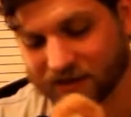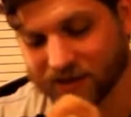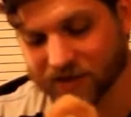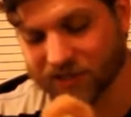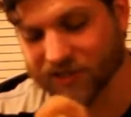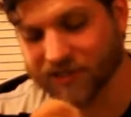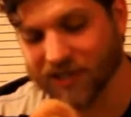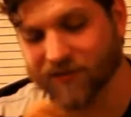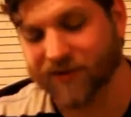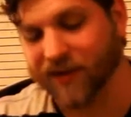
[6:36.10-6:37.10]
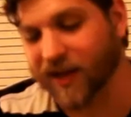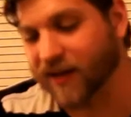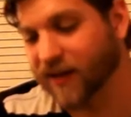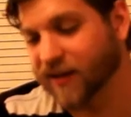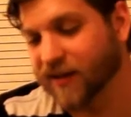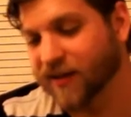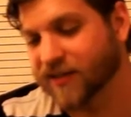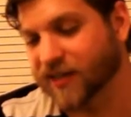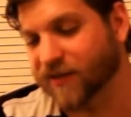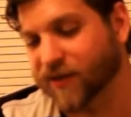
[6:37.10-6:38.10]
Just even like
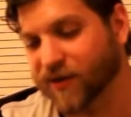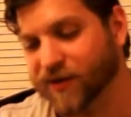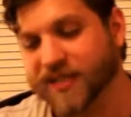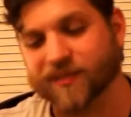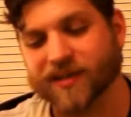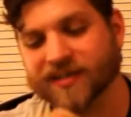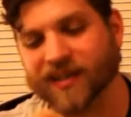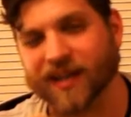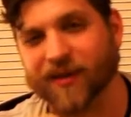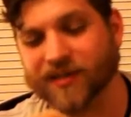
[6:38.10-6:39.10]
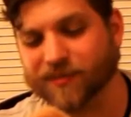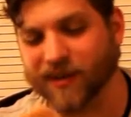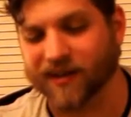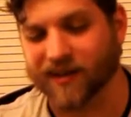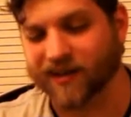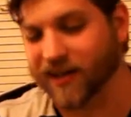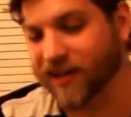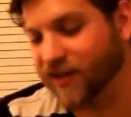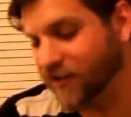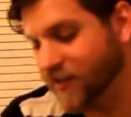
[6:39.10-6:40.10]
to get for Christmas, like I would spend a
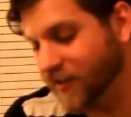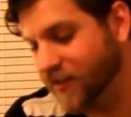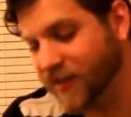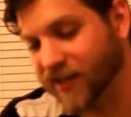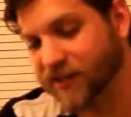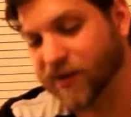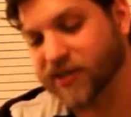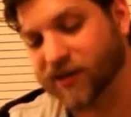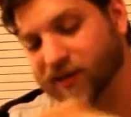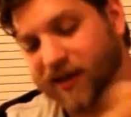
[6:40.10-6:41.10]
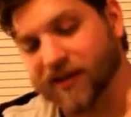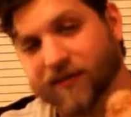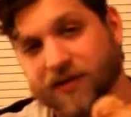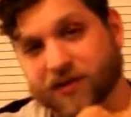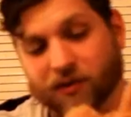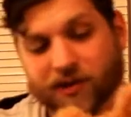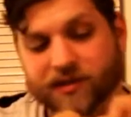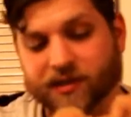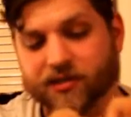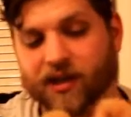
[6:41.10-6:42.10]
day using this thing, especially if you had different
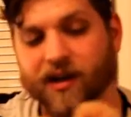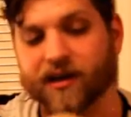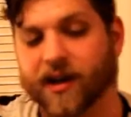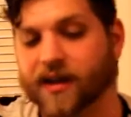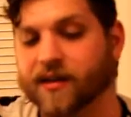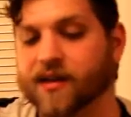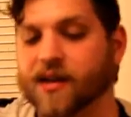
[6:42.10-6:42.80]
stories to share at night.